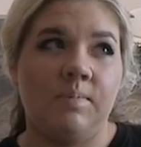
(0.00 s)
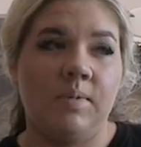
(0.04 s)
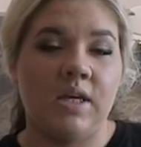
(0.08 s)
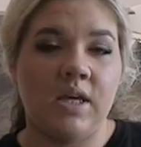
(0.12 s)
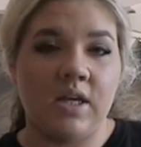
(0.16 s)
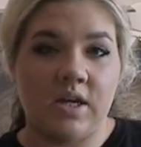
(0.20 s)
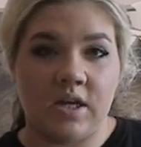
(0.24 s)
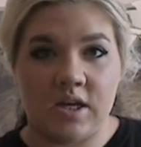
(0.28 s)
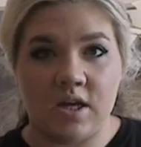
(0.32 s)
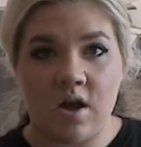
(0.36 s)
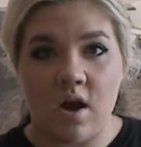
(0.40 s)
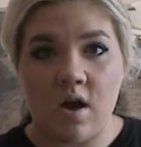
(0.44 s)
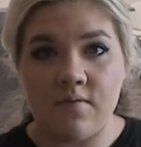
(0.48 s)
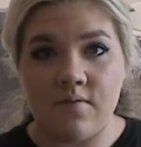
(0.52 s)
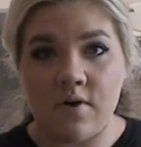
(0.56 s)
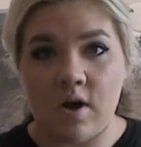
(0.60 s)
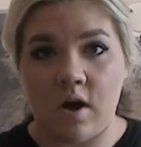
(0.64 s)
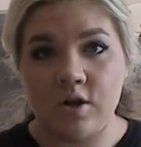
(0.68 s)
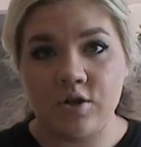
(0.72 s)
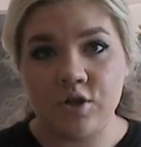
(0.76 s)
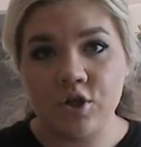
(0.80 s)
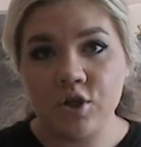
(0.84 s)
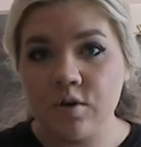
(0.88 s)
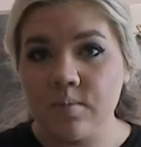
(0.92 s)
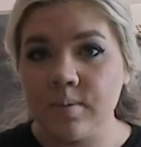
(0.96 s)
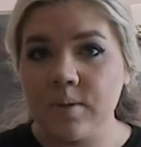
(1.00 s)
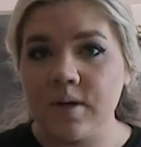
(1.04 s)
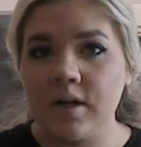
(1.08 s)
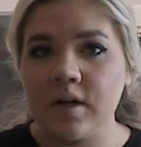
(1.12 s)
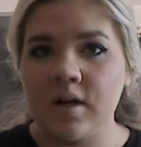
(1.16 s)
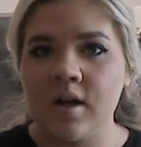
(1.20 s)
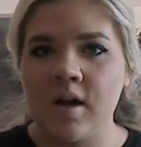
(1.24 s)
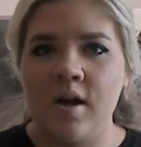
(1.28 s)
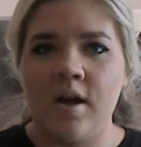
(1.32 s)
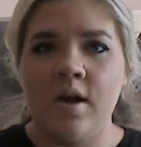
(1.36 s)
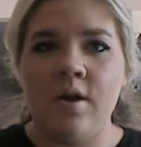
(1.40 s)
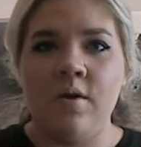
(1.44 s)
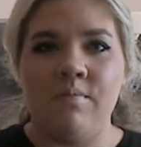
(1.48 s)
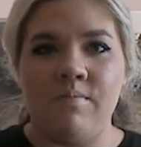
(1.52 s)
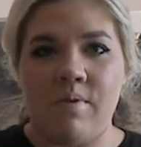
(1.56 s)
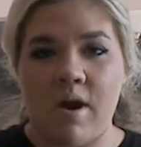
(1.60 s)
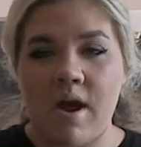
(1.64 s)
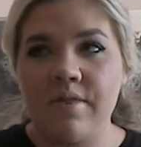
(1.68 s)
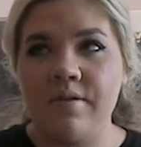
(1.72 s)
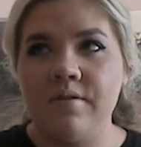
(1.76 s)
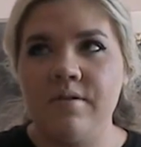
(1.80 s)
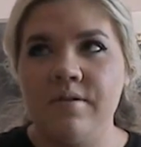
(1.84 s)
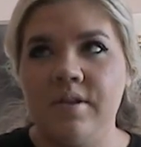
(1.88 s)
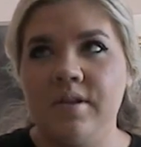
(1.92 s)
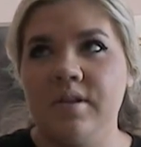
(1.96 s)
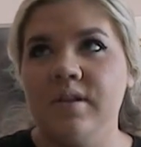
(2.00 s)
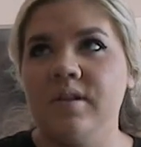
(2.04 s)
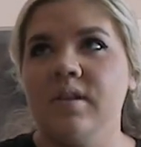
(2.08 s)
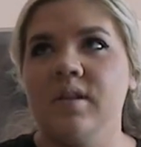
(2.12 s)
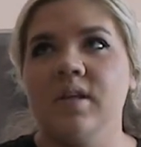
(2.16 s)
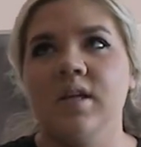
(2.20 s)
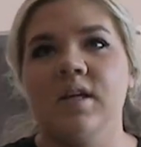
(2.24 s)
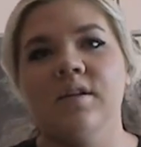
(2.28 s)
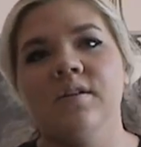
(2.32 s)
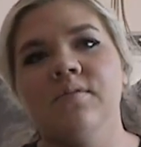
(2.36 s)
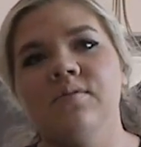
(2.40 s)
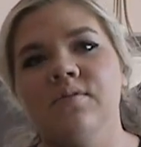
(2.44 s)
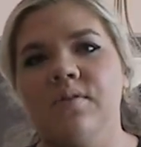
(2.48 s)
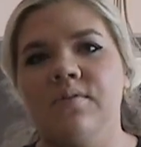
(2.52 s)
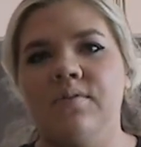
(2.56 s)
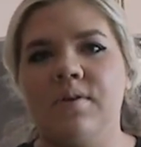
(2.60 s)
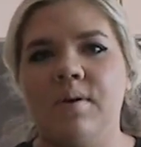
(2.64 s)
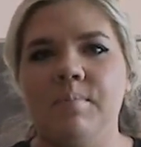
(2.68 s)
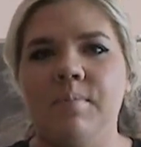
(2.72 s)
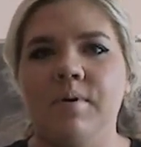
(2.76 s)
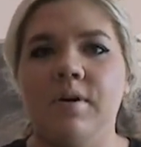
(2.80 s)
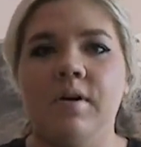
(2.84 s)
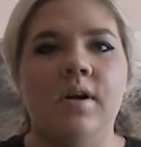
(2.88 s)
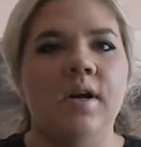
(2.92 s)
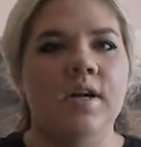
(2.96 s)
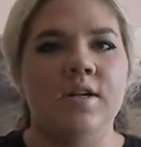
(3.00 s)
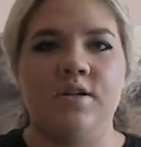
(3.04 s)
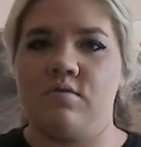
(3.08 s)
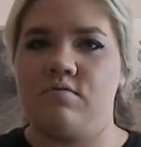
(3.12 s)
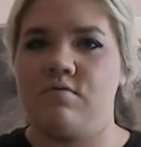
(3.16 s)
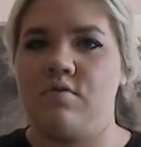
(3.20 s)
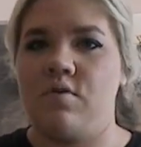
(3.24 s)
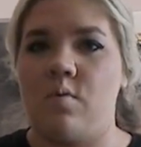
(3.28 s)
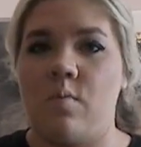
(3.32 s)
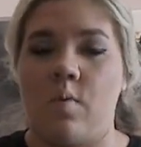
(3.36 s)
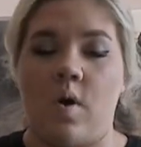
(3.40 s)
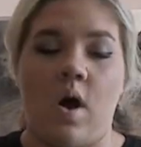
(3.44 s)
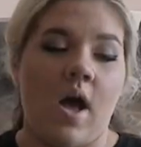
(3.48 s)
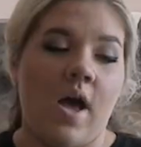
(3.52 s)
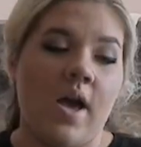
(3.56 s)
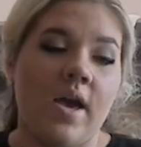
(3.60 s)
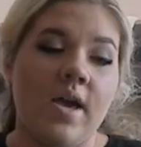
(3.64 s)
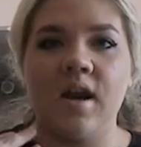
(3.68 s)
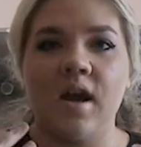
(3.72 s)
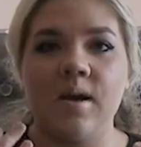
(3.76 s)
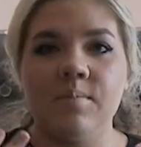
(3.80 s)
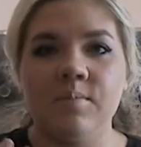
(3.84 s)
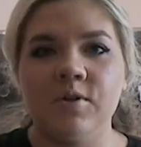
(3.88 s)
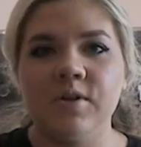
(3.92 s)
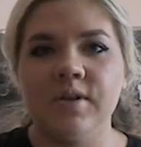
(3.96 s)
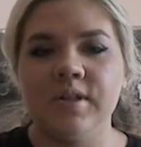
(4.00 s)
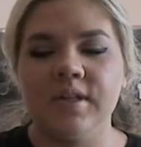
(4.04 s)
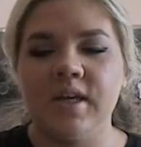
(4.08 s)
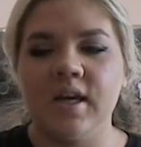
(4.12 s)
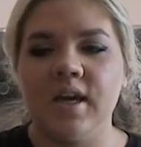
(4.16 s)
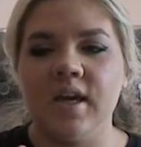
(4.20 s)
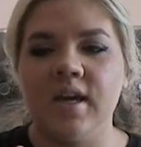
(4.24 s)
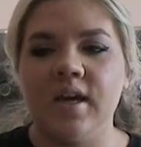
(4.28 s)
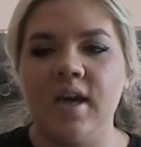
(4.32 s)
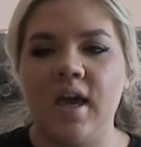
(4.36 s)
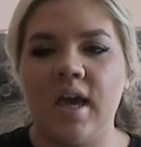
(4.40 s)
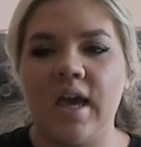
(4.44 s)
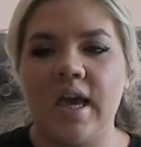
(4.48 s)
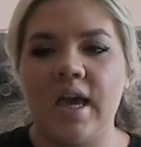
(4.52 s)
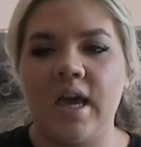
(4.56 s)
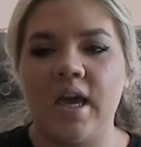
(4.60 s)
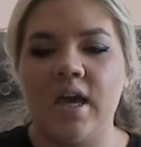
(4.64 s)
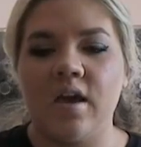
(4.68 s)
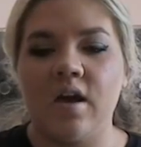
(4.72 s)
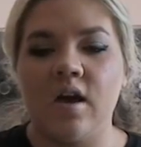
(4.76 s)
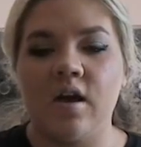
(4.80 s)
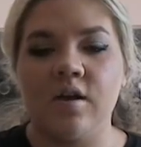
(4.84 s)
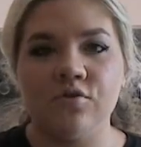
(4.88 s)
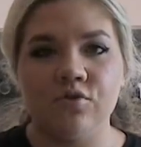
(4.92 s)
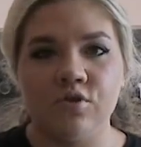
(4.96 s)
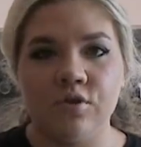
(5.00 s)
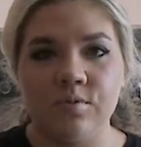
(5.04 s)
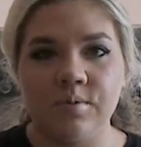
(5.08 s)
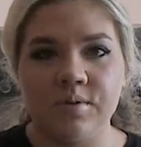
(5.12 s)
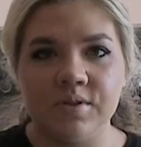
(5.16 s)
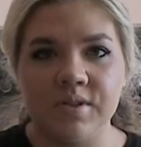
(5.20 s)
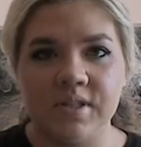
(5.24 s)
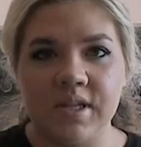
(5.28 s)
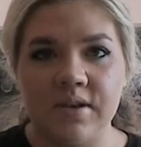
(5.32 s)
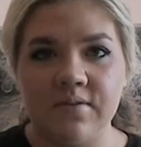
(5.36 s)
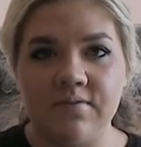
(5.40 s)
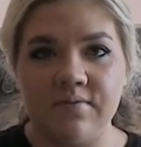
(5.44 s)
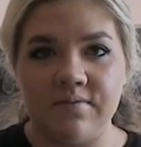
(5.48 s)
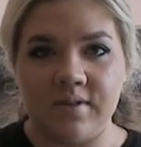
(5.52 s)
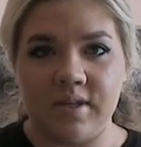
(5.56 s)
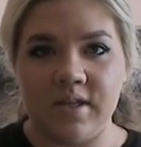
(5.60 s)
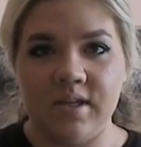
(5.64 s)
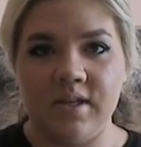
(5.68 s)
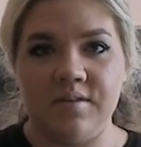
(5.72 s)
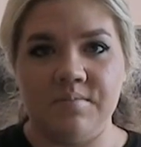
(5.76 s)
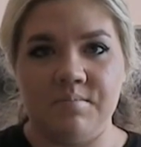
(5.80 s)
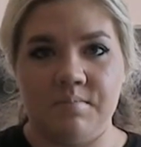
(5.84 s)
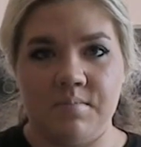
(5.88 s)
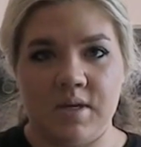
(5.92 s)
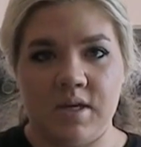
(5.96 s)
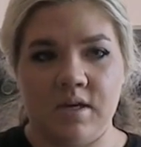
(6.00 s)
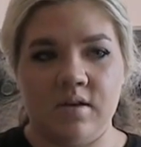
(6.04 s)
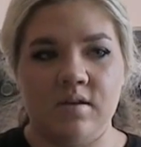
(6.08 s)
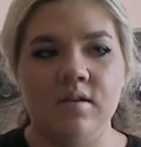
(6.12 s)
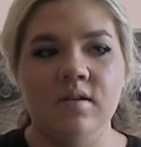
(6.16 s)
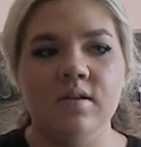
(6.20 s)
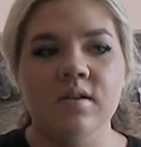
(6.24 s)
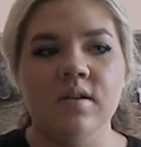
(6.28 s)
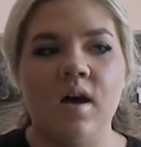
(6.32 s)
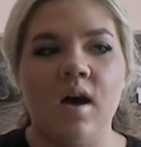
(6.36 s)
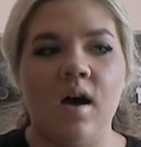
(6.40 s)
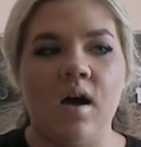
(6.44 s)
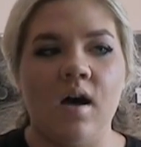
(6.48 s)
beginning of October rather than the end of November. I don't know why. And I'm cooking a 100% vegan meal.